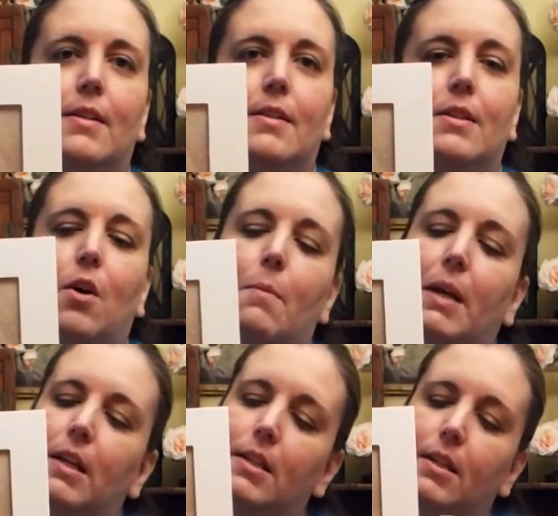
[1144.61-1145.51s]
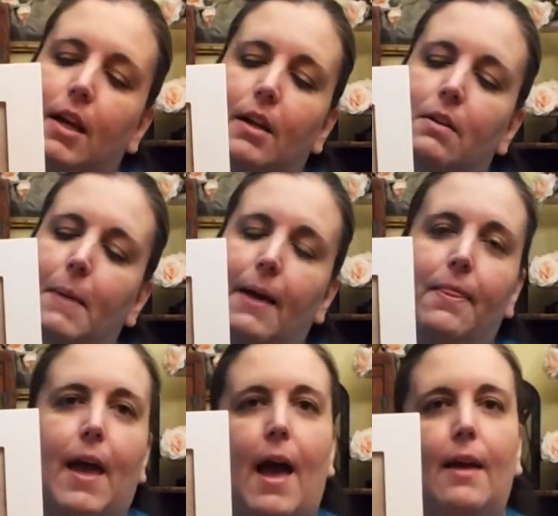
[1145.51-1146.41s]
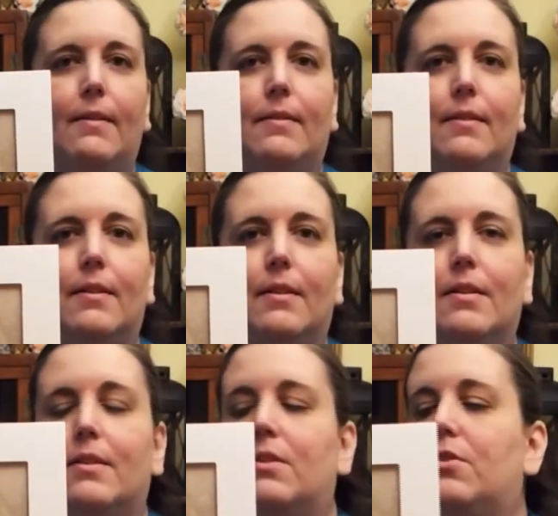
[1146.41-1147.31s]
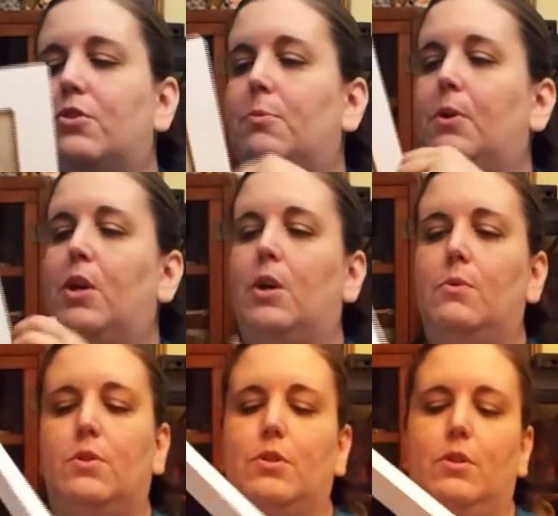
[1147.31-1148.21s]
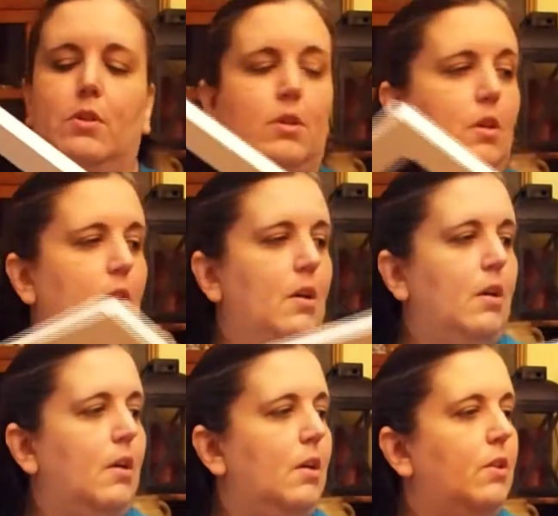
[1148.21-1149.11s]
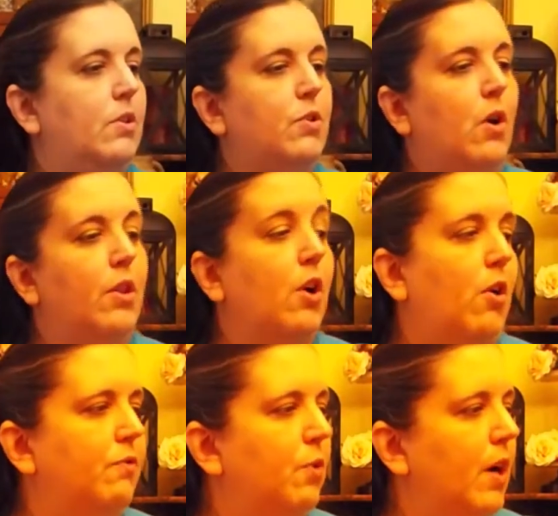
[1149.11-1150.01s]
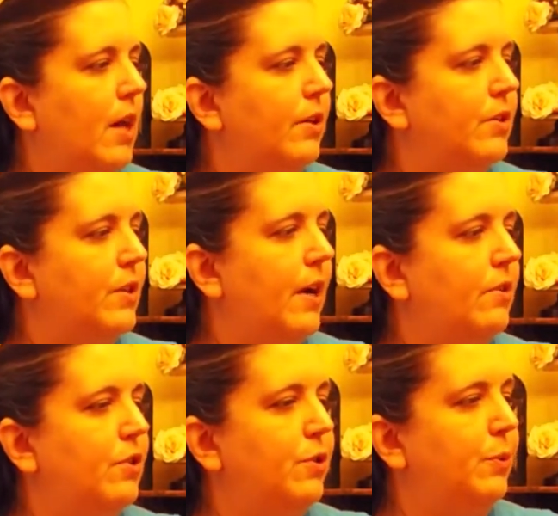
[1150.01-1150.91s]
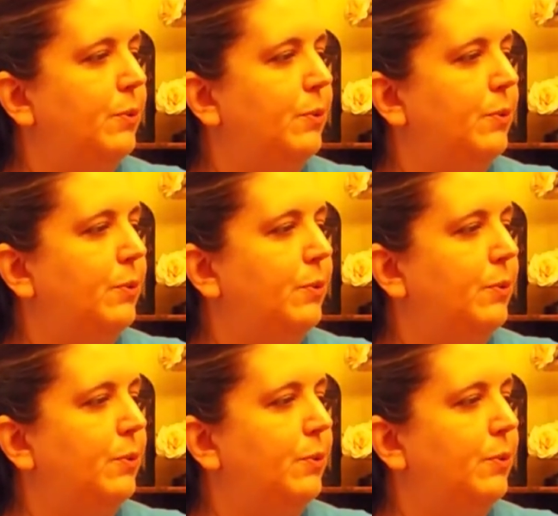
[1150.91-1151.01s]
So I'm excited about that. It's super cute. Those are all the called for colors there too.